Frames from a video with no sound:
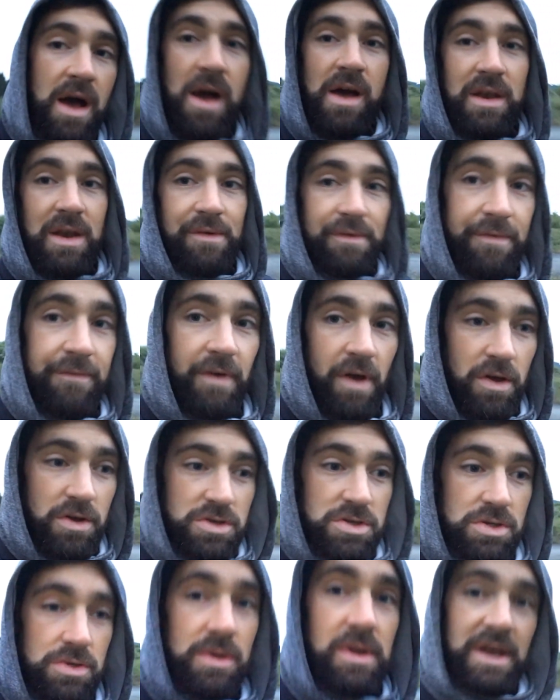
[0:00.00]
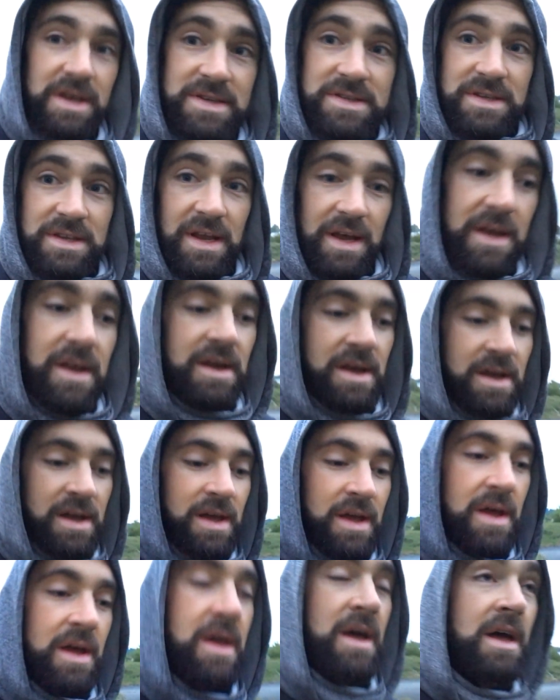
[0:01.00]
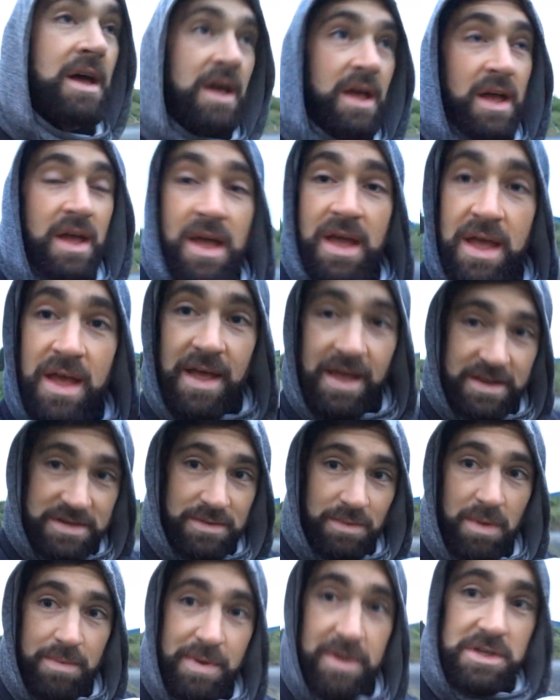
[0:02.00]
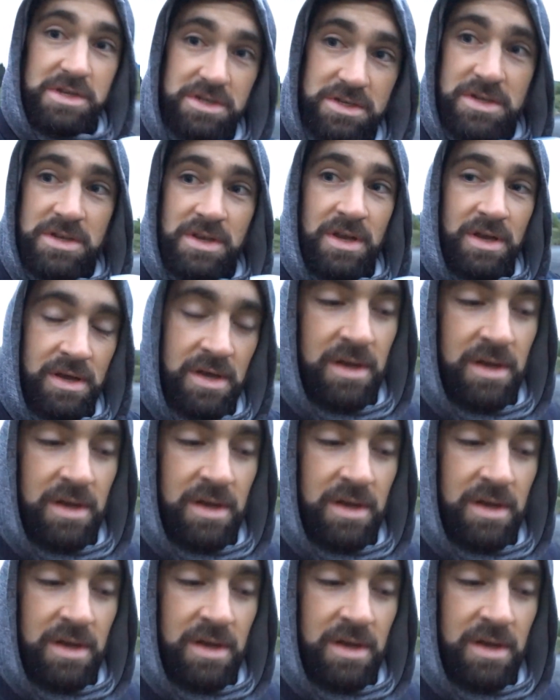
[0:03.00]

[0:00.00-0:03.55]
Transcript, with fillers: Another photo shoot yesterday. Here's some of the pictures.